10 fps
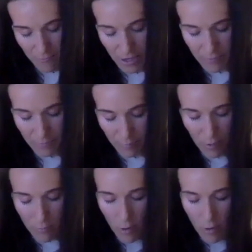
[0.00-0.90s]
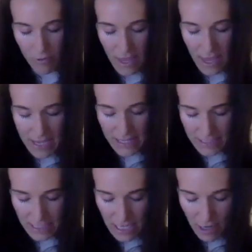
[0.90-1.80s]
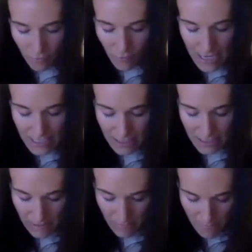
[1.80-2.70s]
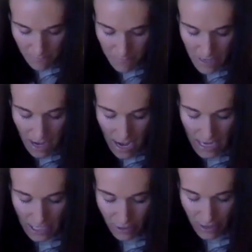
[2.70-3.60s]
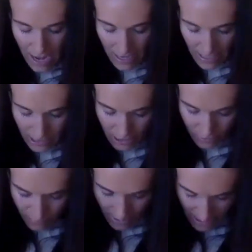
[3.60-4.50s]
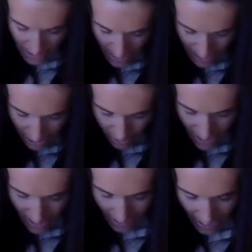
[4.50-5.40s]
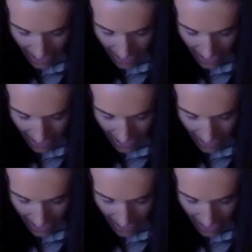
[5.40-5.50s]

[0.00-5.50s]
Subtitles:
and bring both hands to kind of rest behind your neck and just really let your neck